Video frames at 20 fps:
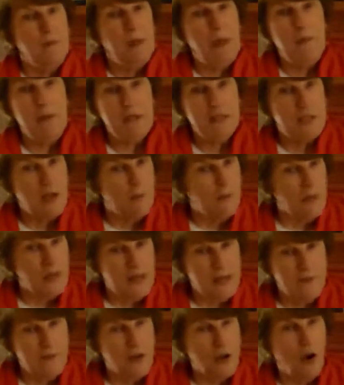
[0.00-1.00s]
maybe some
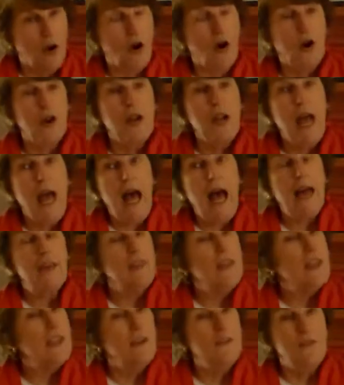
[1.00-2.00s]
that even aren't,
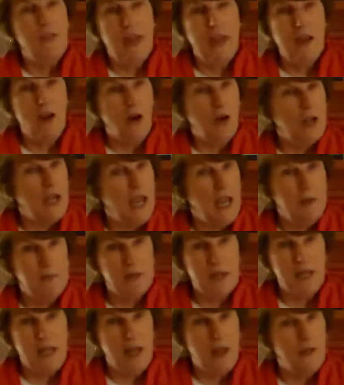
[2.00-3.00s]
I think if they all
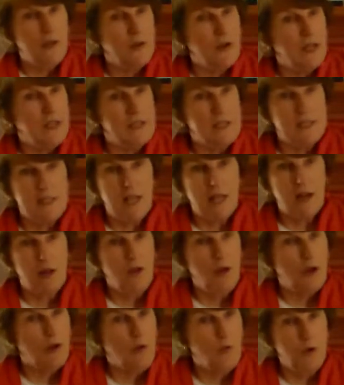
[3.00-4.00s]
came together and
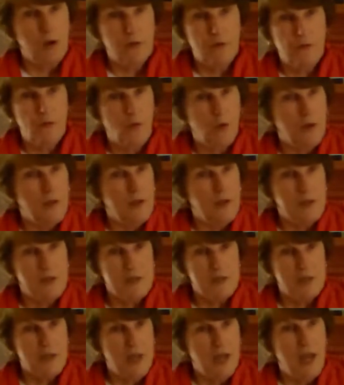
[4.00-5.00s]
said, look, we're for
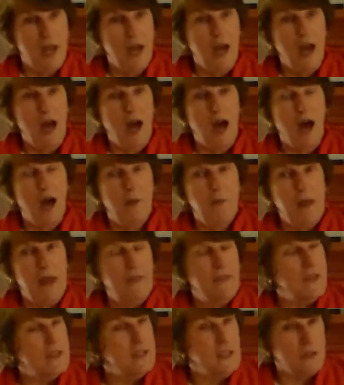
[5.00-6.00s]
this, mm-hmm.
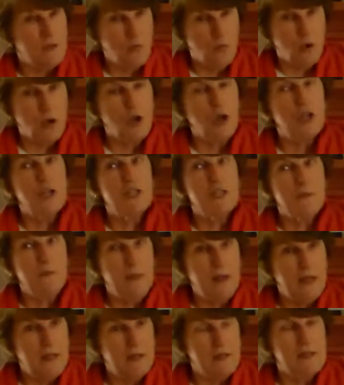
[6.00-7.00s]
And this is, we're going to
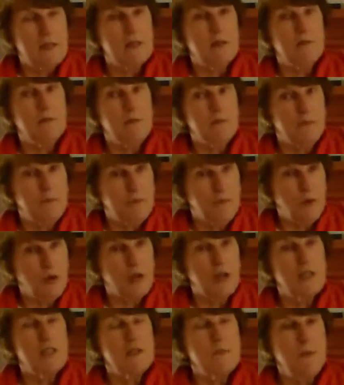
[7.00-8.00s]
spend some
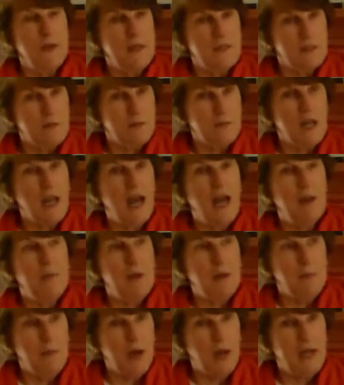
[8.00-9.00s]

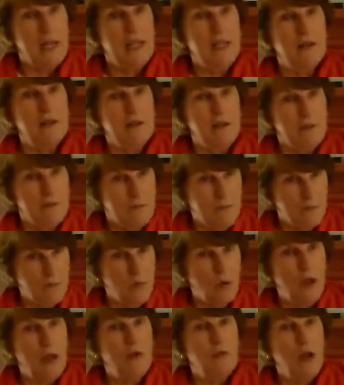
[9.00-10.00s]
time and money
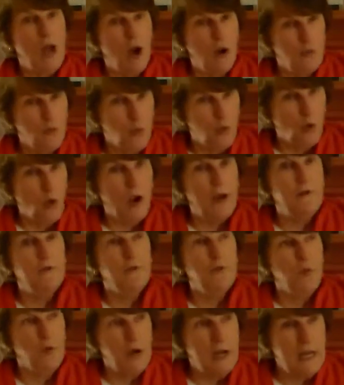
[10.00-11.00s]

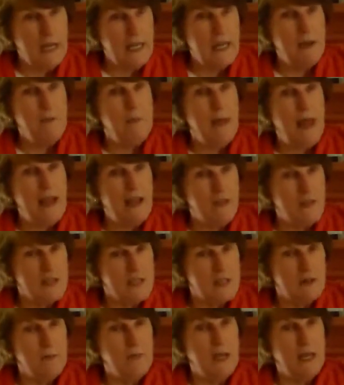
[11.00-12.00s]
and really make
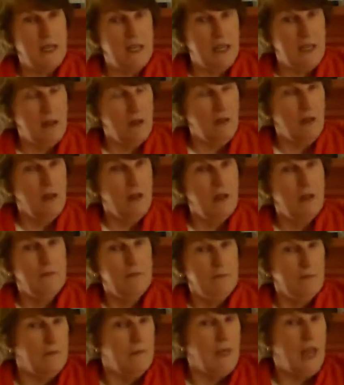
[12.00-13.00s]
this a big deal,
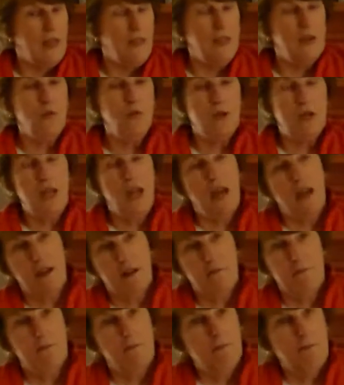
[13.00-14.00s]
mm-hmm. I think we'd get
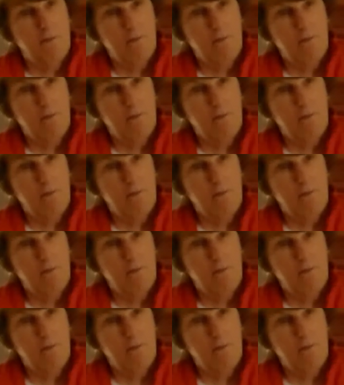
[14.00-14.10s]
it.